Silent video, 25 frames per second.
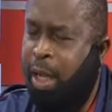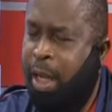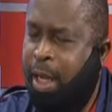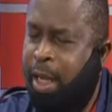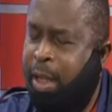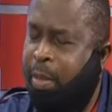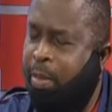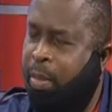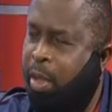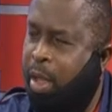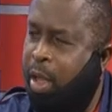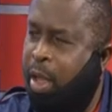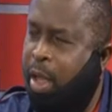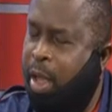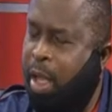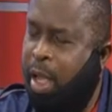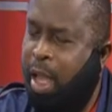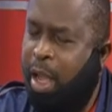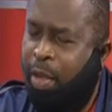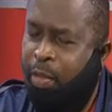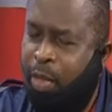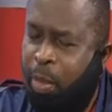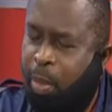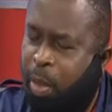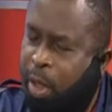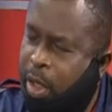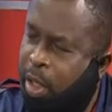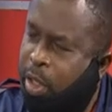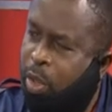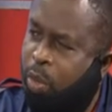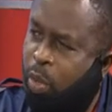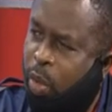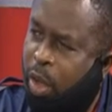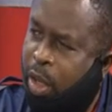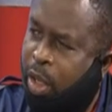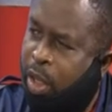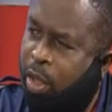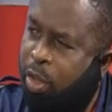NMA, everybody is
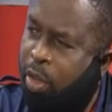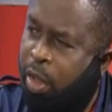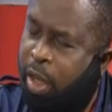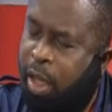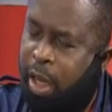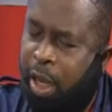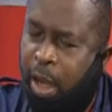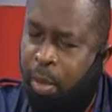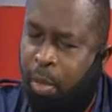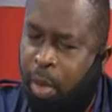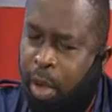working together.